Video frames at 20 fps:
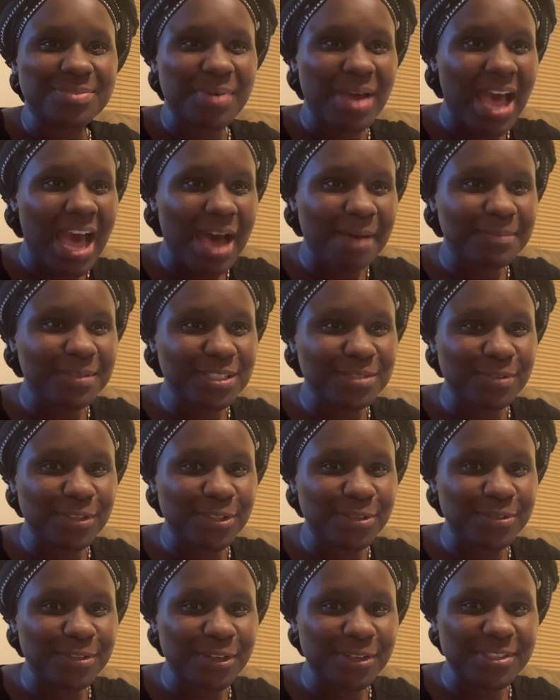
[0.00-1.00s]
What happens when
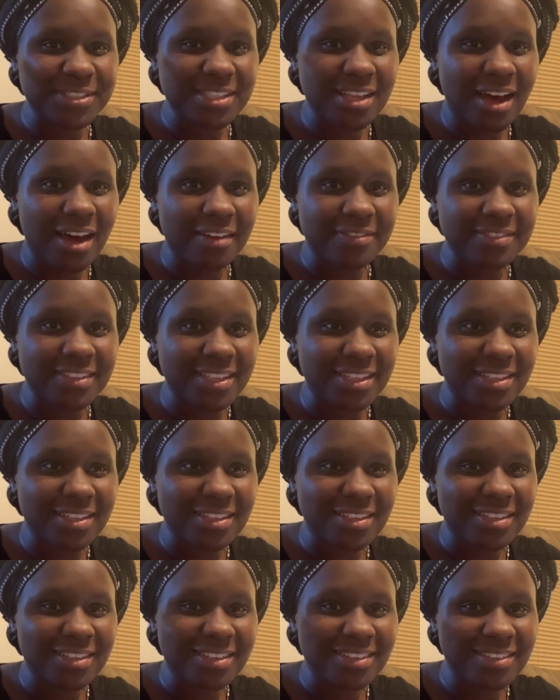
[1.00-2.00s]
you nurse often?
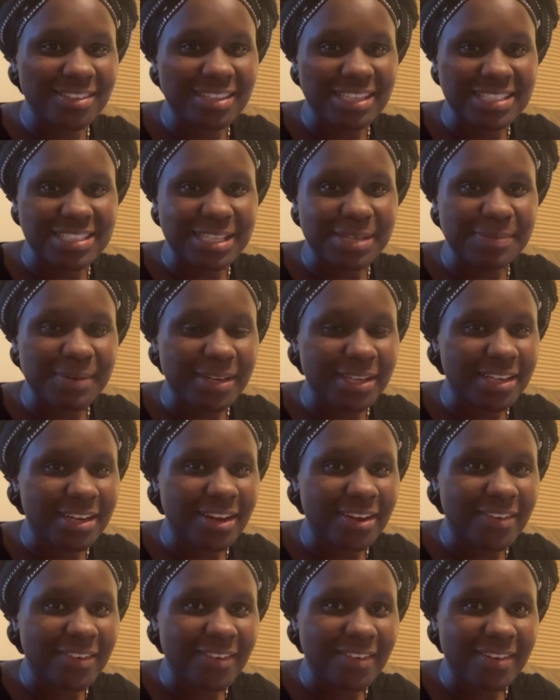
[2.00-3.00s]
Does anybody
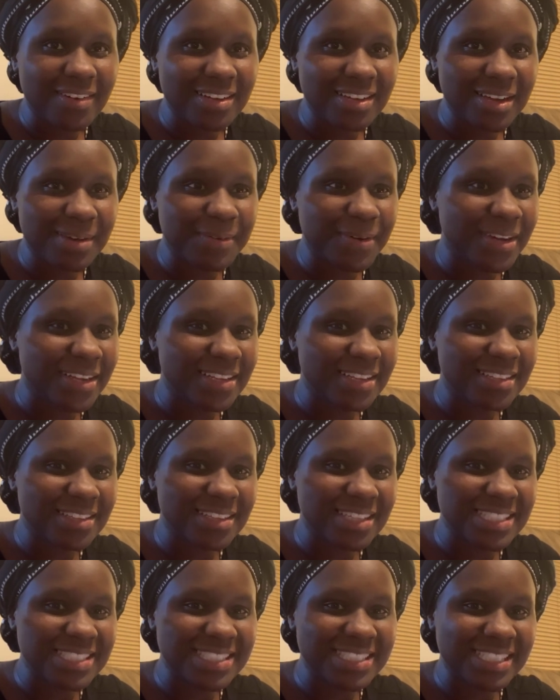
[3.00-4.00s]
know? Come on,
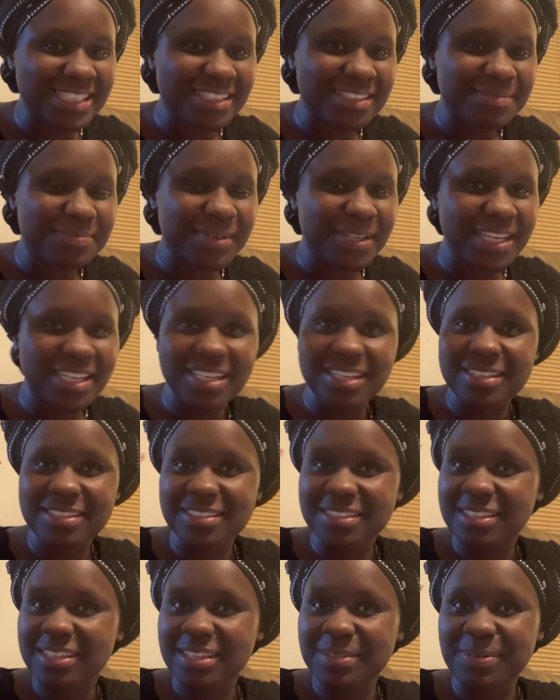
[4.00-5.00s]
let's see. Put in
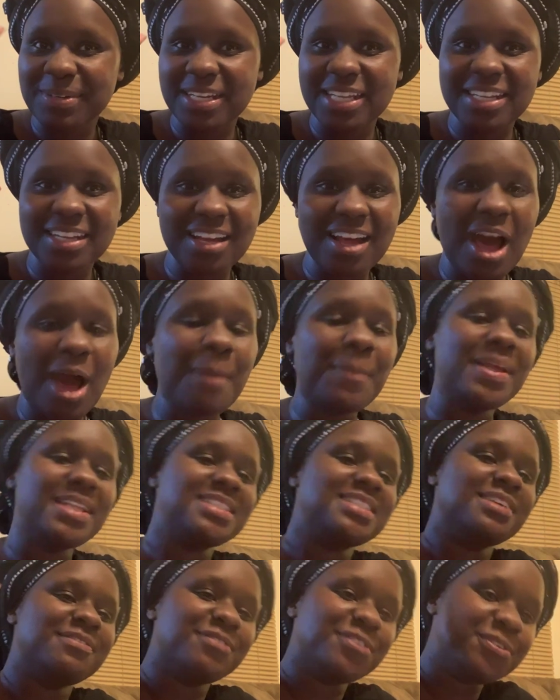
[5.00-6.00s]
the
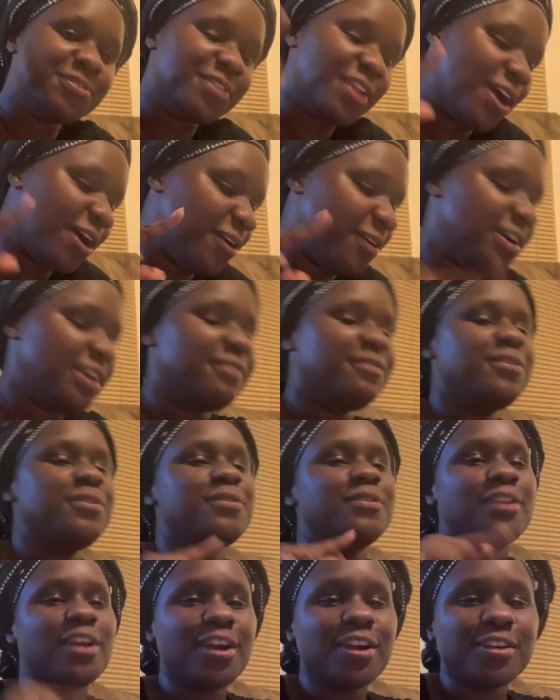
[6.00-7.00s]
comments if you know. If you
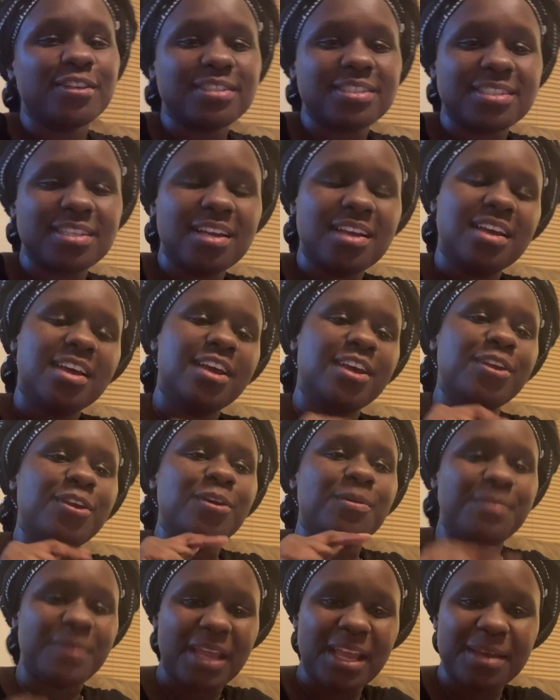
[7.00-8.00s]
nurse
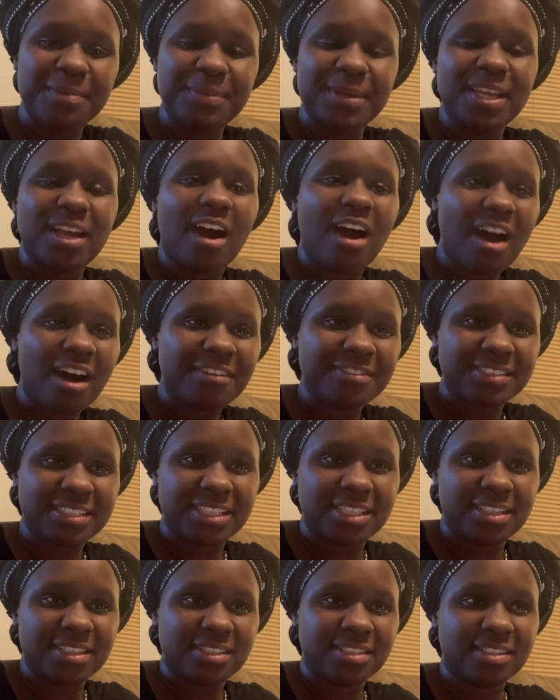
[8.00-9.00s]
your baby
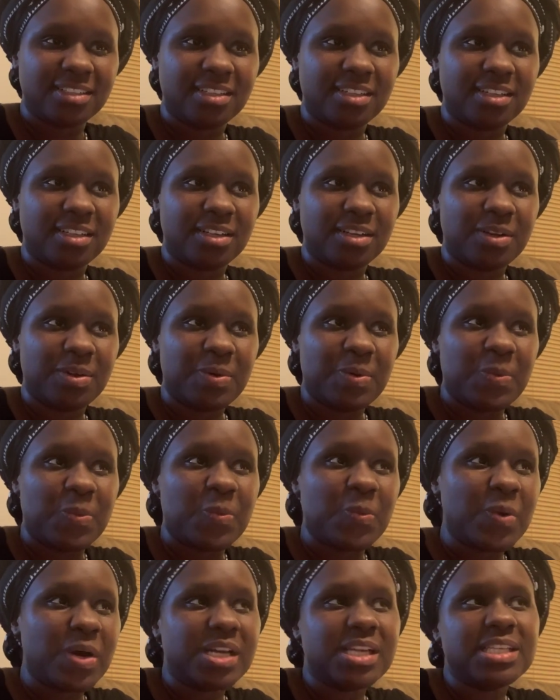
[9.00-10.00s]
often,
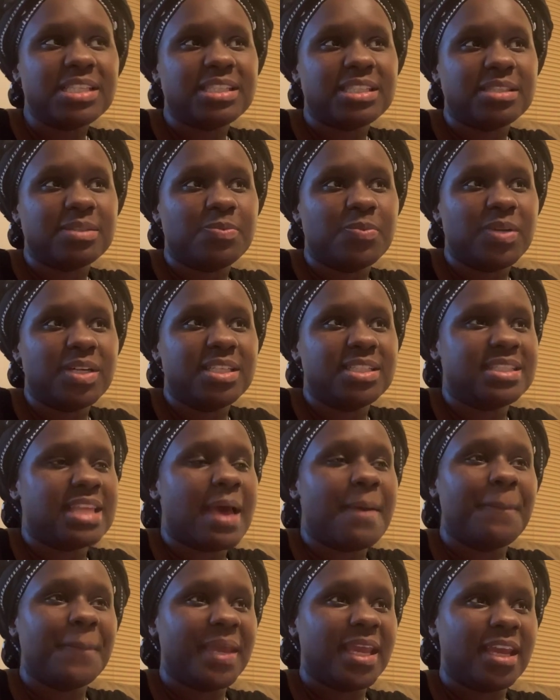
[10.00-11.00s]
what does
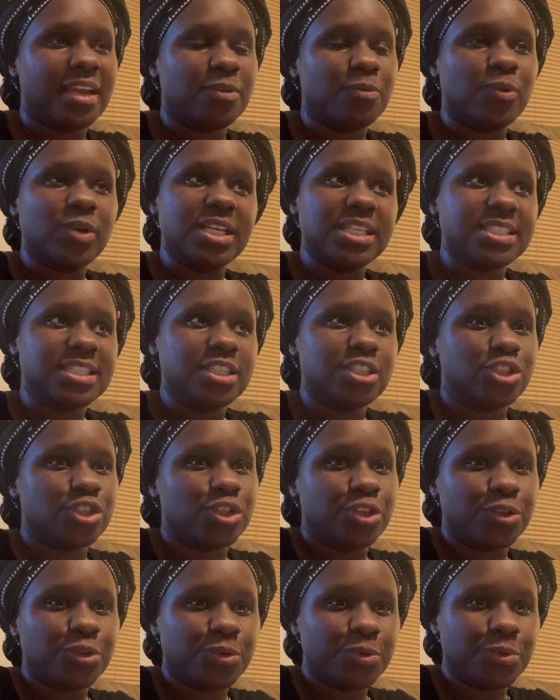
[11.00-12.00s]
that mean? What does it
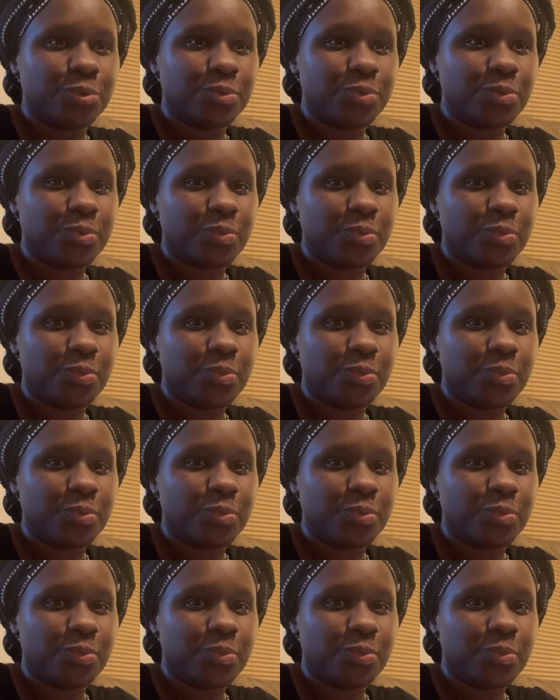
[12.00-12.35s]
do?